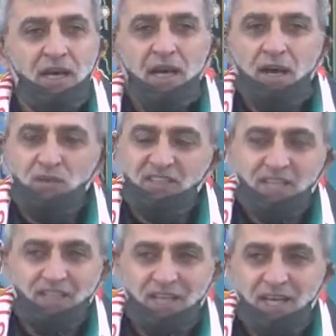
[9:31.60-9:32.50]
I will say
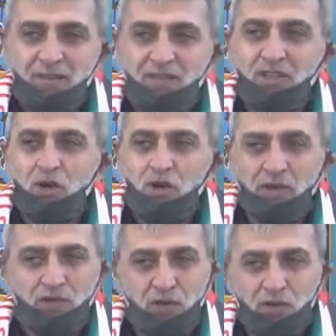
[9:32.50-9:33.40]
it in Arabic,
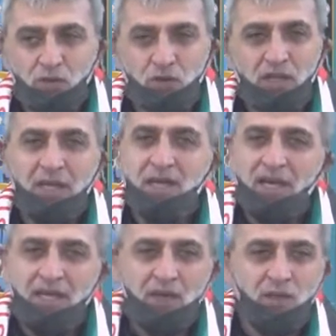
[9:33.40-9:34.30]
honor for
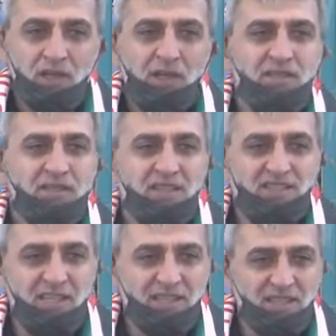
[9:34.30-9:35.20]
Rasulullah, and I will
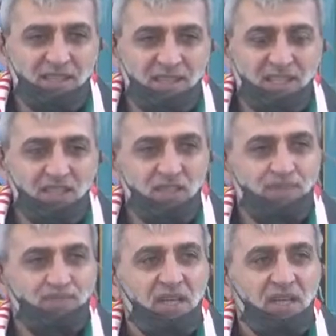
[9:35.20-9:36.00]
translate it in English.